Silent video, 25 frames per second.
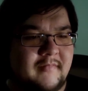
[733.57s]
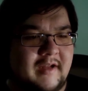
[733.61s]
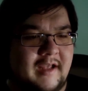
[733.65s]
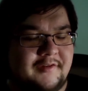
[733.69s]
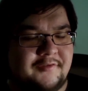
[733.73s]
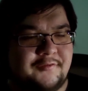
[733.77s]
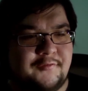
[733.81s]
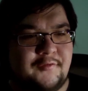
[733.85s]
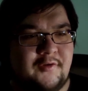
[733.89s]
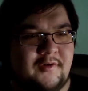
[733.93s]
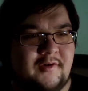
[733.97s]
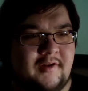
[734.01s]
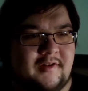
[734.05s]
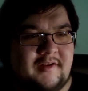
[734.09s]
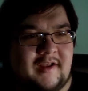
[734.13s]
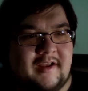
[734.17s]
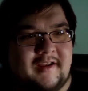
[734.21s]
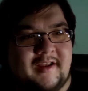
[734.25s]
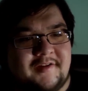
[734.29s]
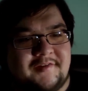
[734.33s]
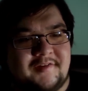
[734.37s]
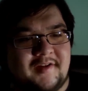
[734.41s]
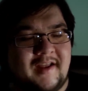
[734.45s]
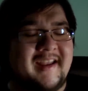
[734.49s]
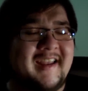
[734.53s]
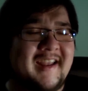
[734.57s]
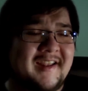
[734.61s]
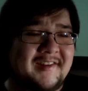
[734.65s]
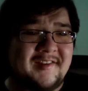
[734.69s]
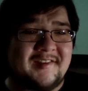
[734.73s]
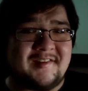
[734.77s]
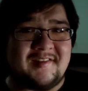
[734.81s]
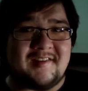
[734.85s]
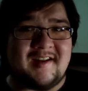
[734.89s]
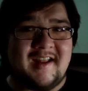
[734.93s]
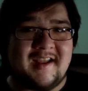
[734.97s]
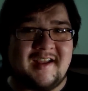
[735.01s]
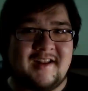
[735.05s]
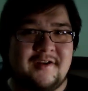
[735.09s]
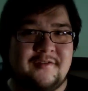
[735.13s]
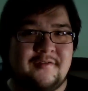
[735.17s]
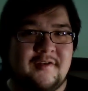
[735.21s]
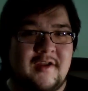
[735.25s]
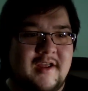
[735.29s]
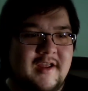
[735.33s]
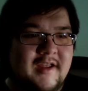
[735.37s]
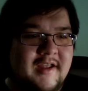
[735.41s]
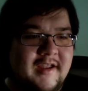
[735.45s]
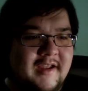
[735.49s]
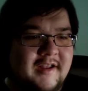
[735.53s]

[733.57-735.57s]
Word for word: As for, I guess, I guess as a negative,